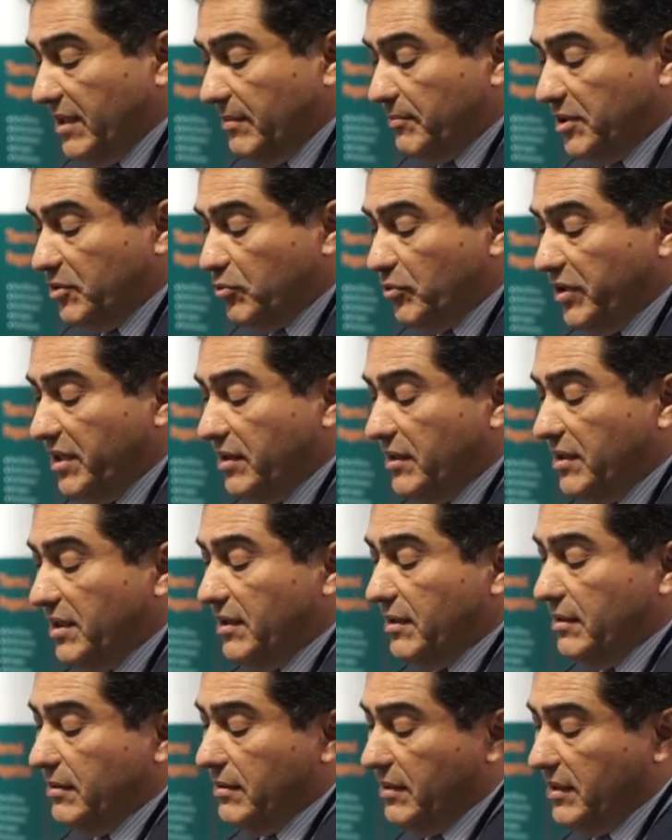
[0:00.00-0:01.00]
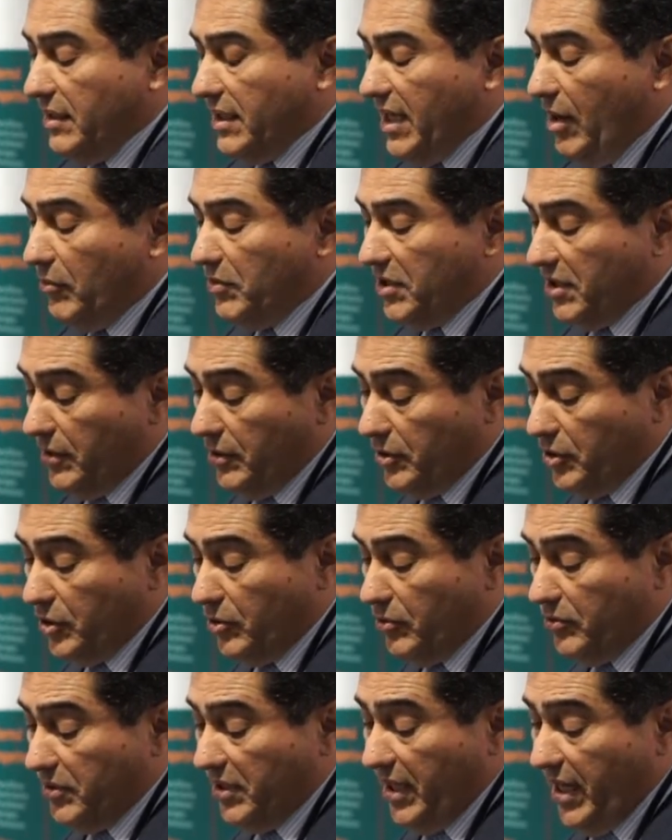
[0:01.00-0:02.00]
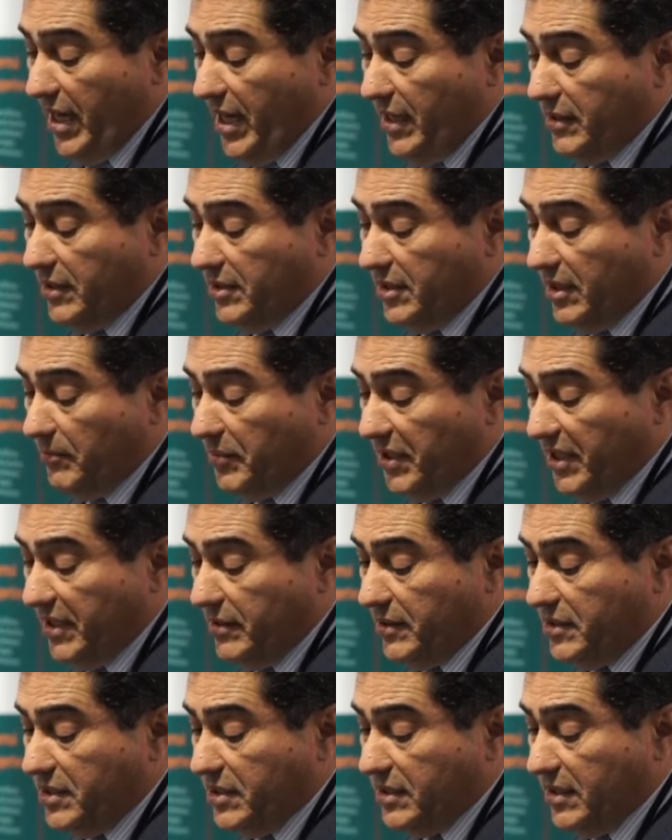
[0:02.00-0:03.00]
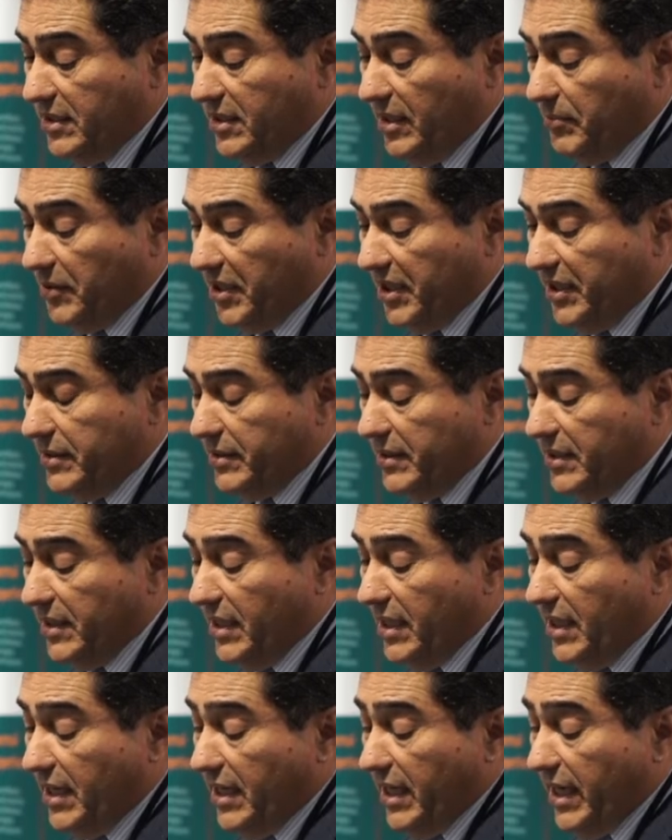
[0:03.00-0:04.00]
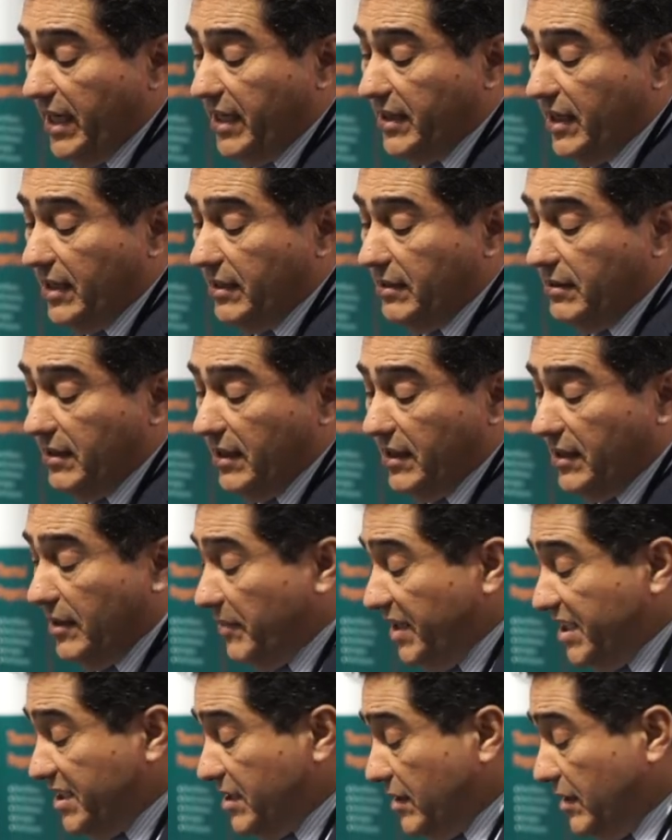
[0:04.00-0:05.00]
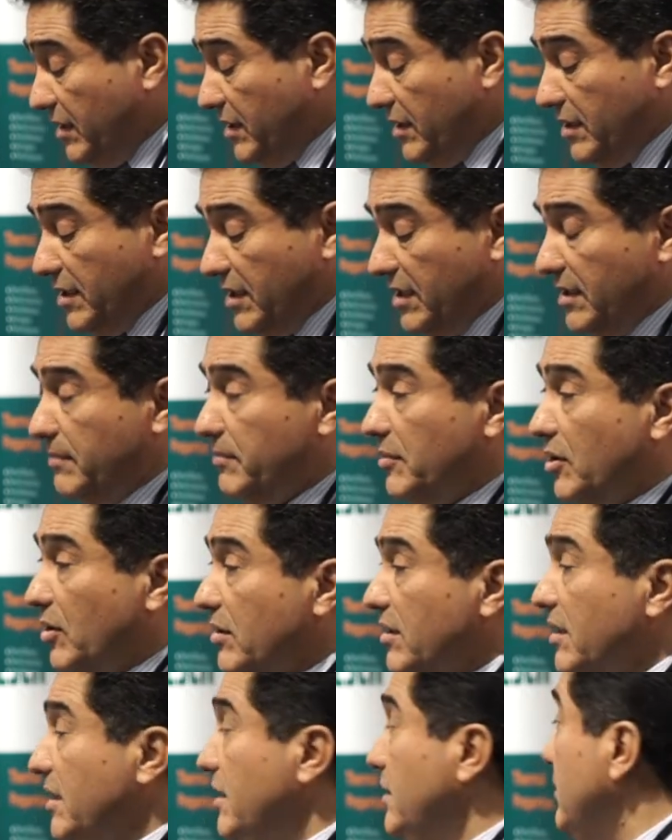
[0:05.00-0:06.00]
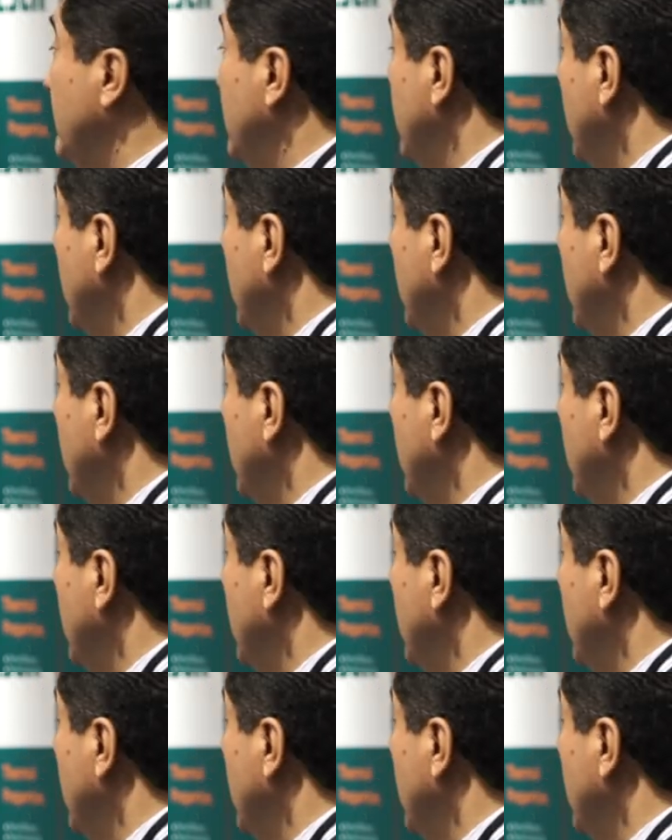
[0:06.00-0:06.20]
between the counter electrode and the template. This is the template. And then basically all the